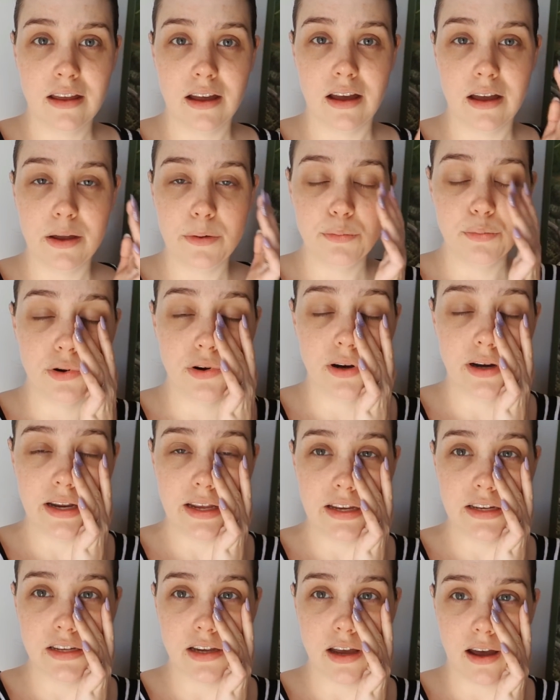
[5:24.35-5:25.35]
I'm
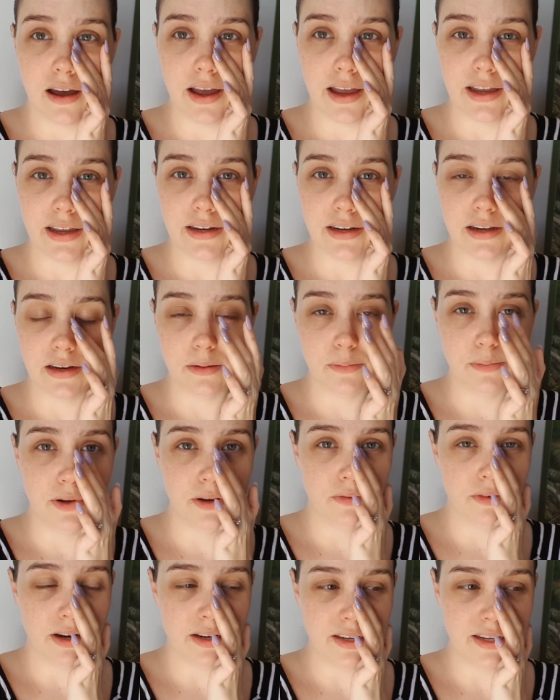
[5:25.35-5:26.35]
pretty tired and a
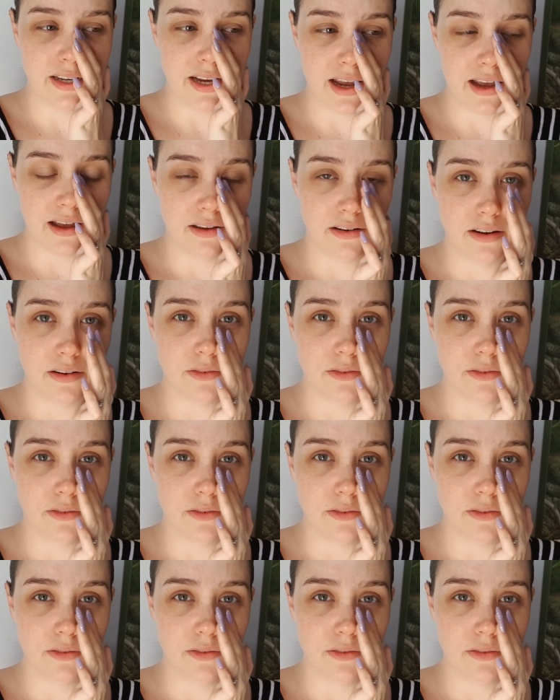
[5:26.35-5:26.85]
bit run down.